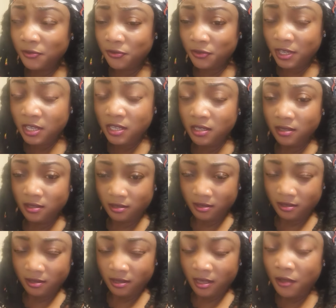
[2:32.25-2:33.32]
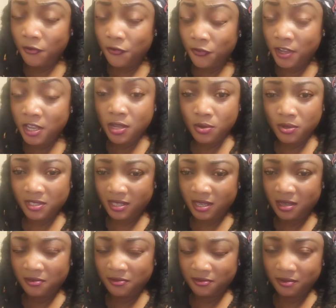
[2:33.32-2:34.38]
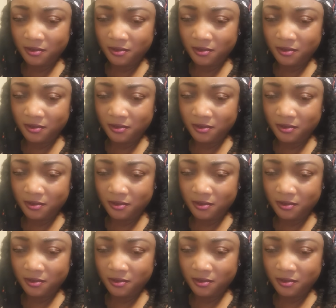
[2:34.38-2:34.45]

free and freeing yourself.